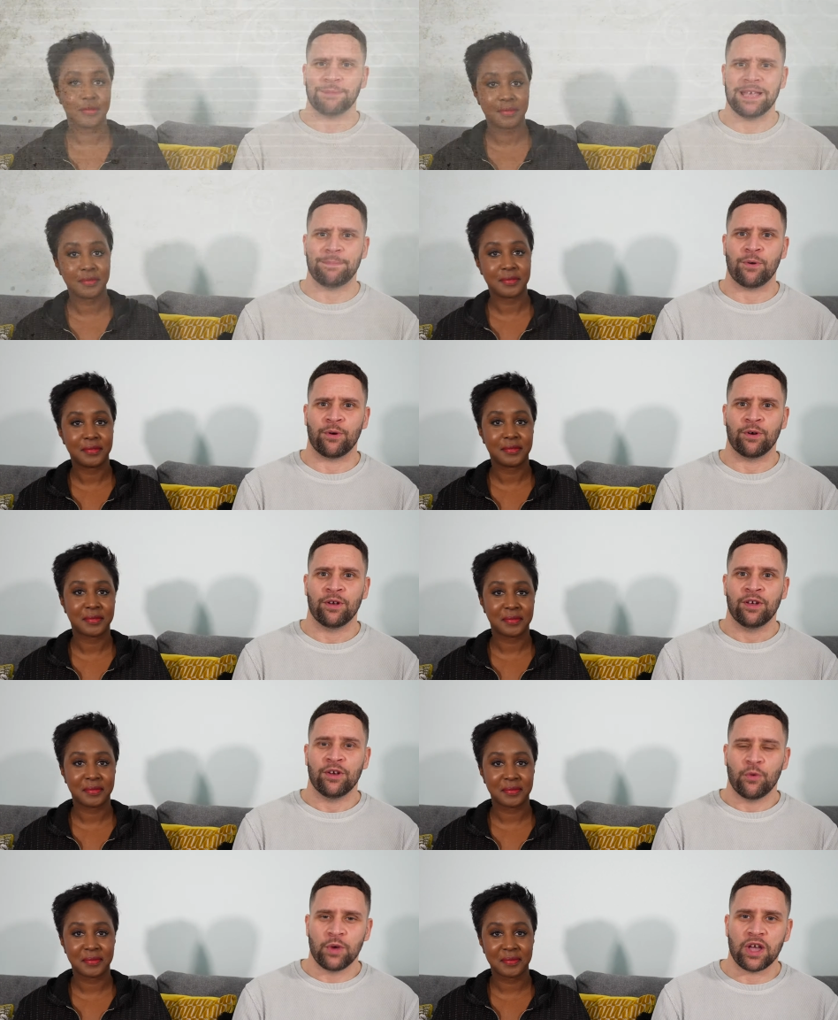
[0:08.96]
Speaker 1: people,
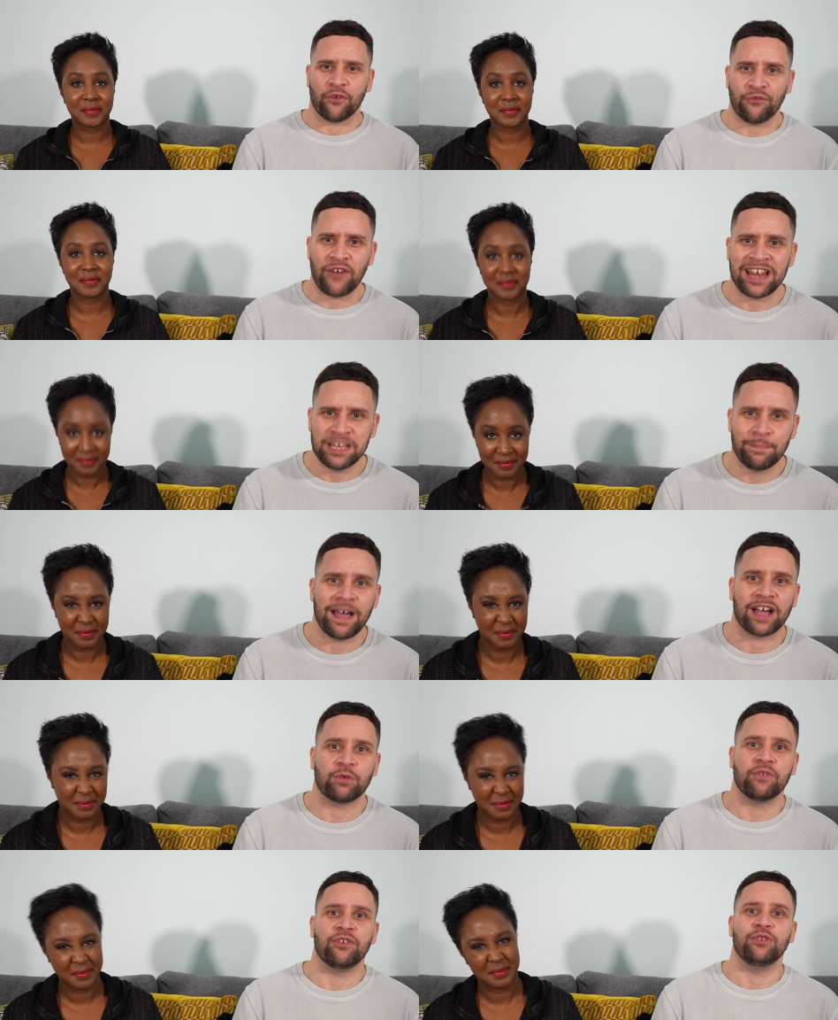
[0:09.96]
we are finally
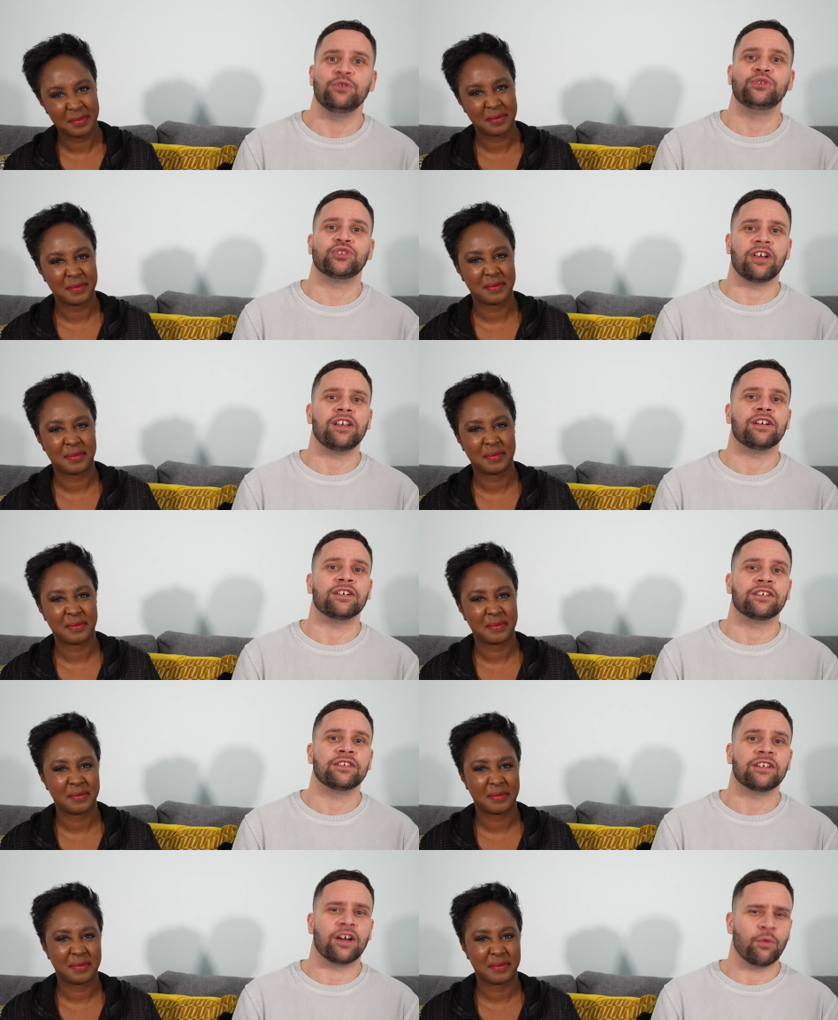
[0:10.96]
back with a new trailer.
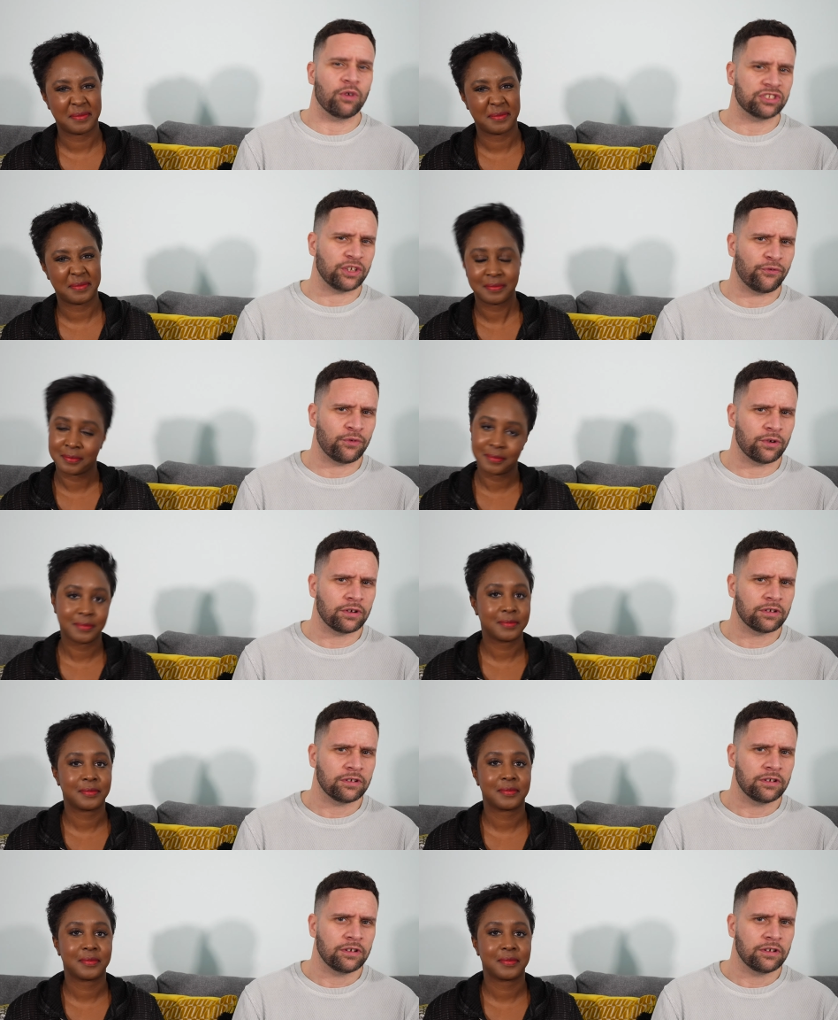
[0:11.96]
And what's it for?